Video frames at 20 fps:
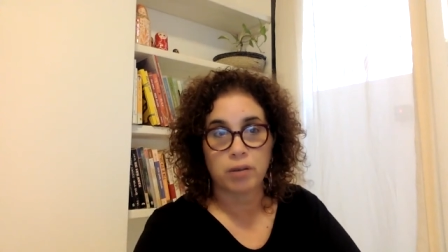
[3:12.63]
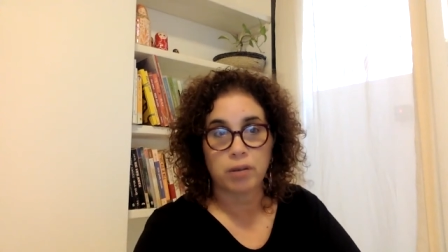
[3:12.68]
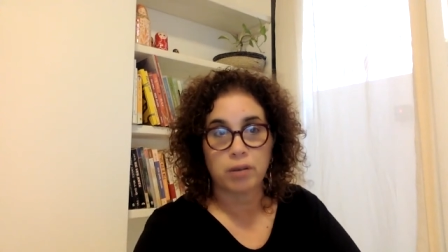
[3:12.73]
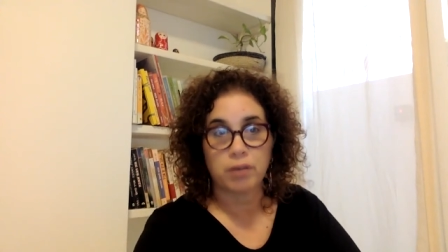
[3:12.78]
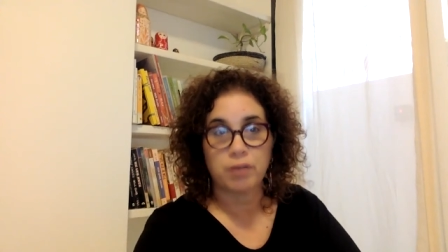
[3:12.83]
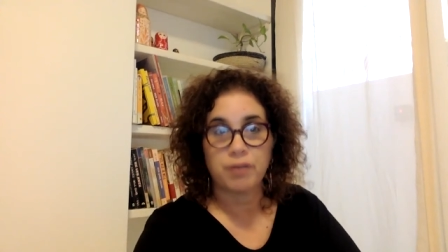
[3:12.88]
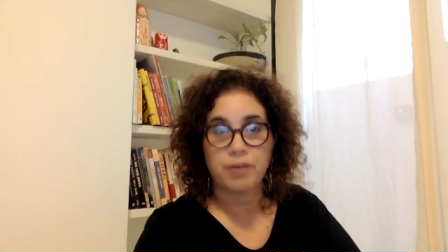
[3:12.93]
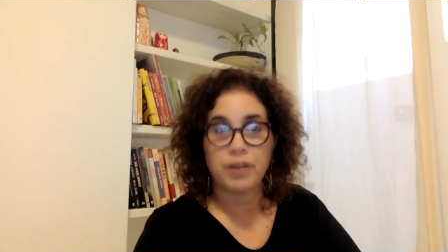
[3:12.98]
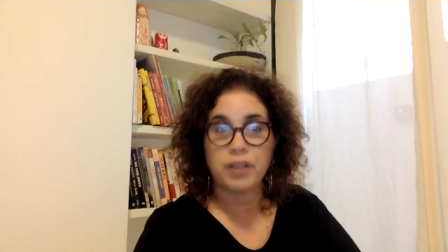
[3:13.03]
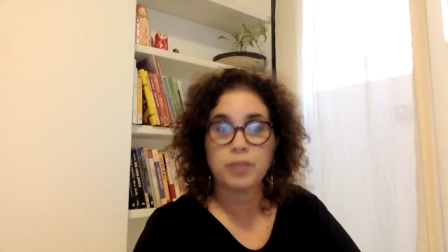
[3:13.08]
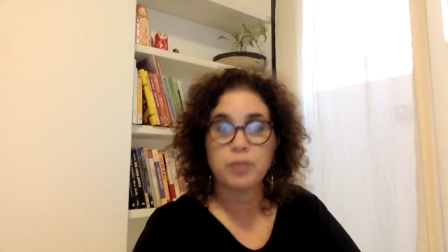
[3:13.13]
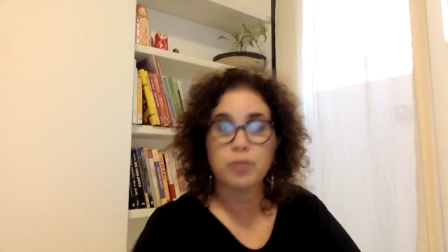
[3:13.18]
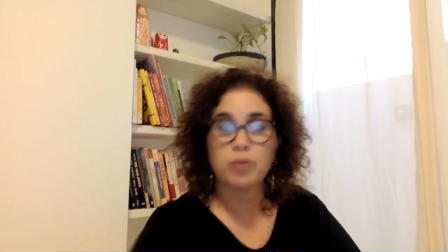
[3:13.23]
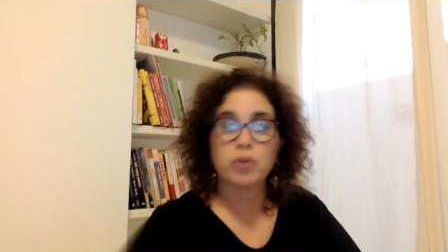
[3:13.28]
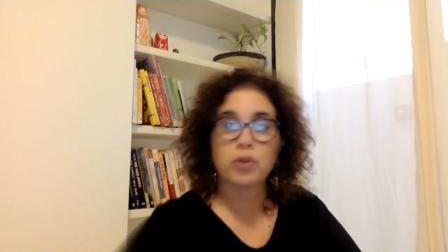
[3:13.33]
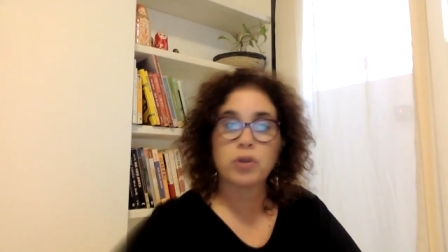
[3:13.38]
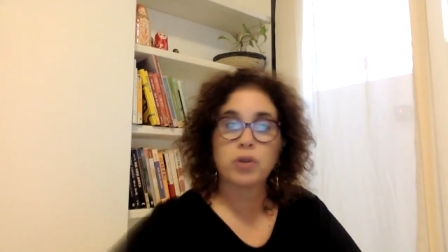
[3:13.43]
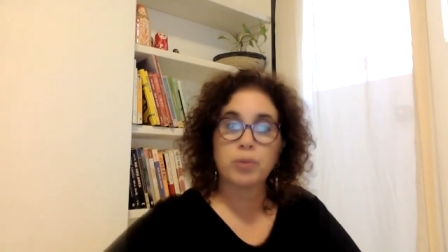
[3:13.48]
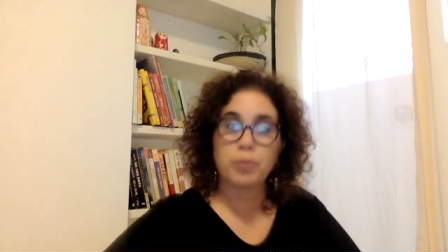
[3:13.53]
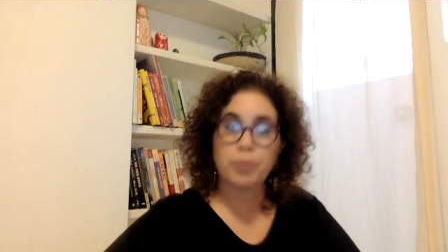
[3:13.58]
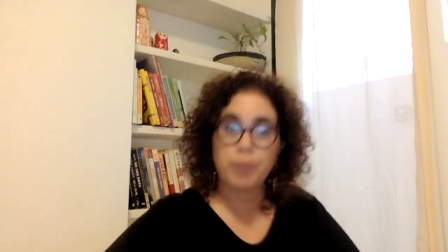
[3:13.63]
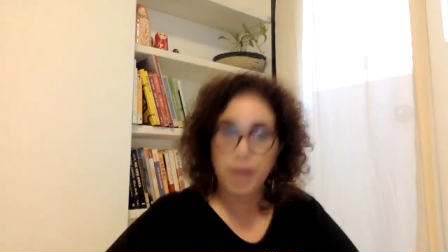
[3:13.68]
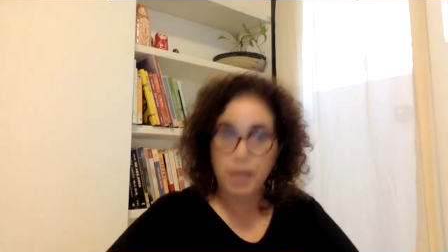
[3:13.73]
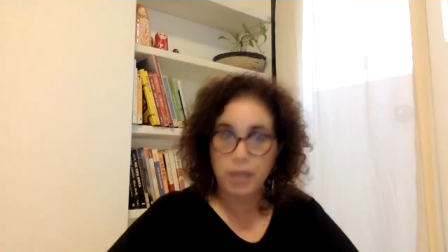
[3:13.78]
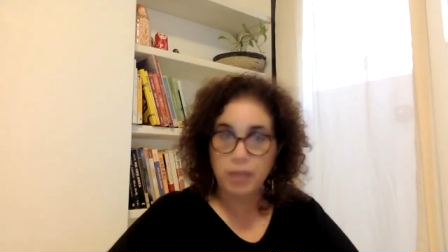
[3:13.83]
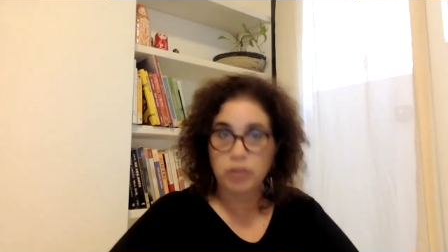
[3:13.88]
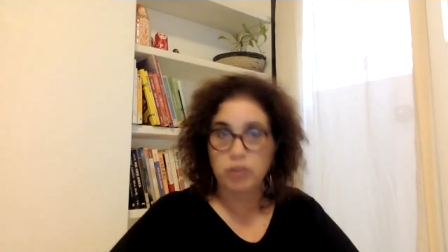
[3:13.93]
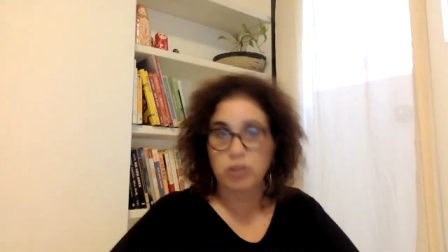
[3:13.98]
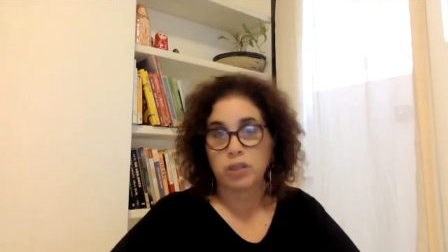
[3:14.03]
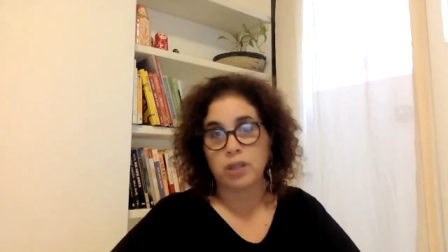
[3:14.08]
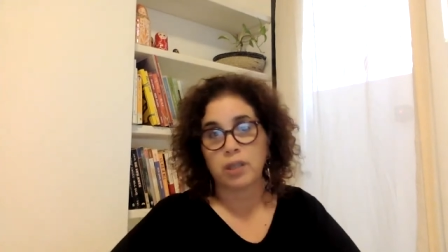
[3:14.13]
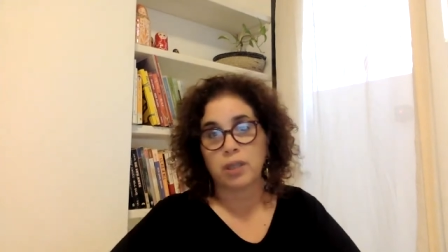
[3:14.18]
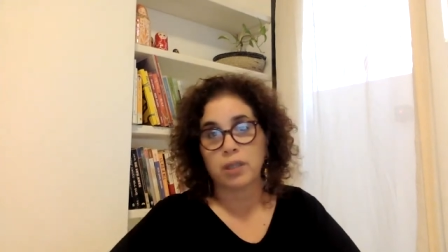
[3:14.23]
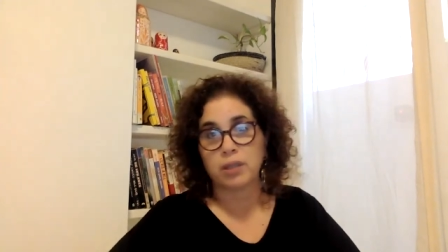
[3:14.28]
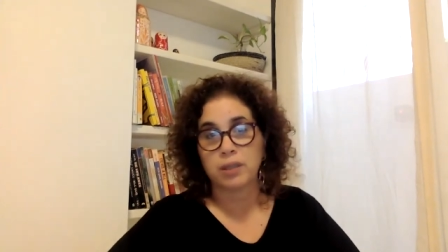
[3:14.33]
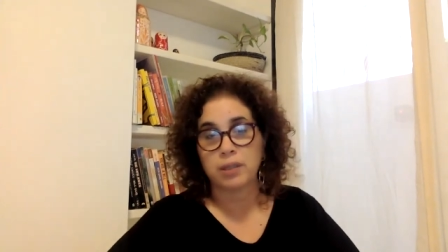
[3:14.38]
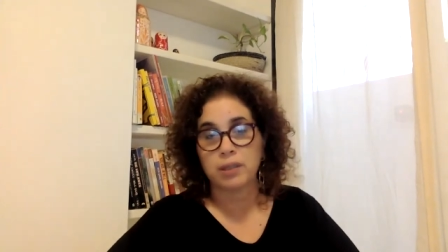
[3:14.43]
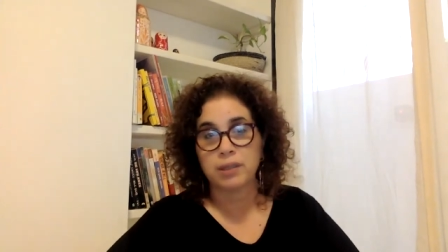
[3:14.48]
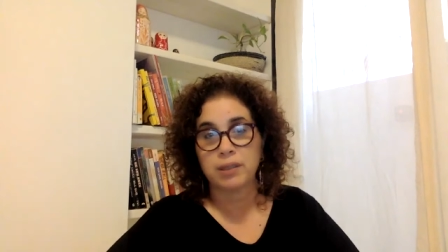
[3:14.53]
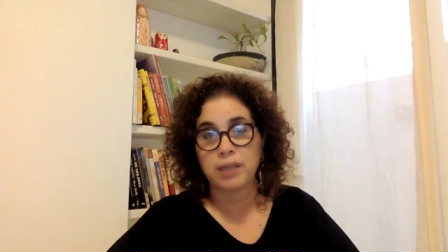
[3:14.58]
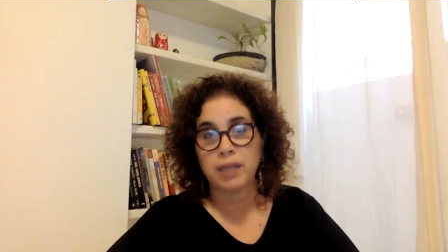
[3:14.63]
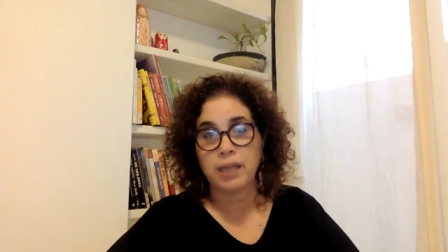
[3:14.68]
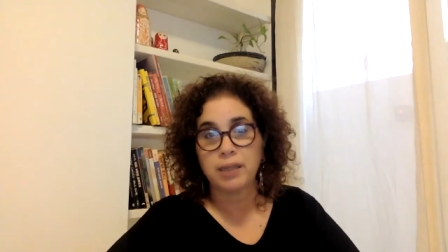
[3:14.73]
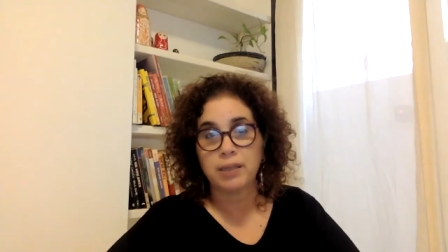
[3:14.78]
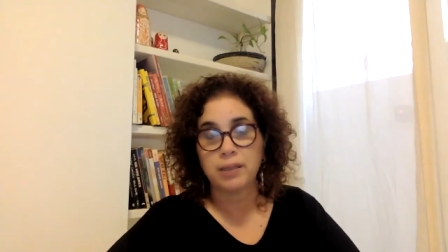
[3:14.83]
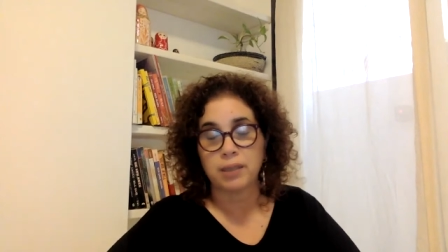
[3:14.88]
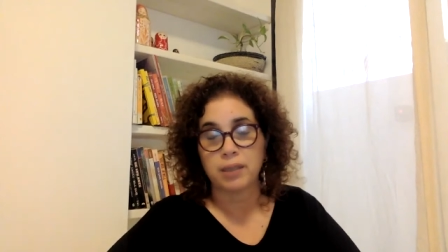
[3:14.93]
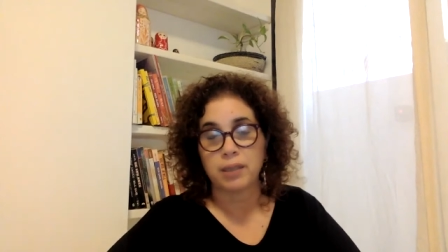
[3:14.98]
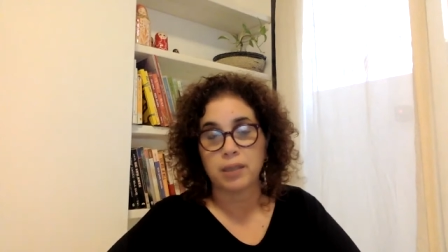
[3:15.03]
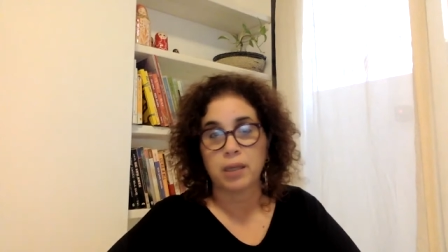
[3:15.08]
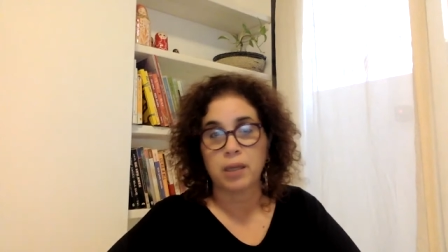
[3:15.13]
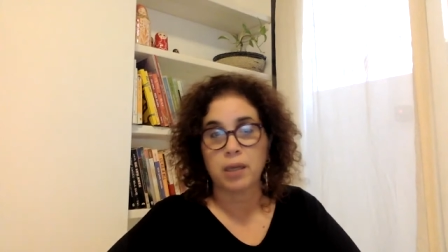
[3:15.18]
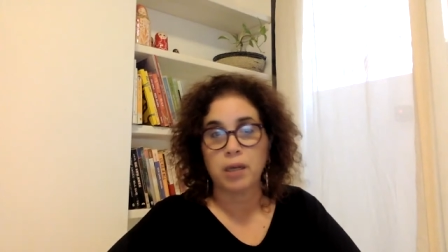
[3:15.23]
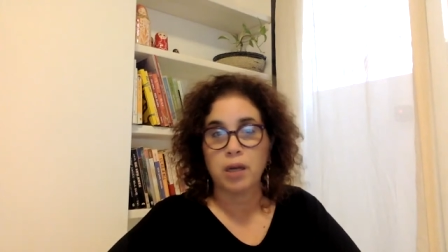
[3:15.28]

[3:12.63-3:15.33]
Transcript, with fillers: They felt more compassion and understanding,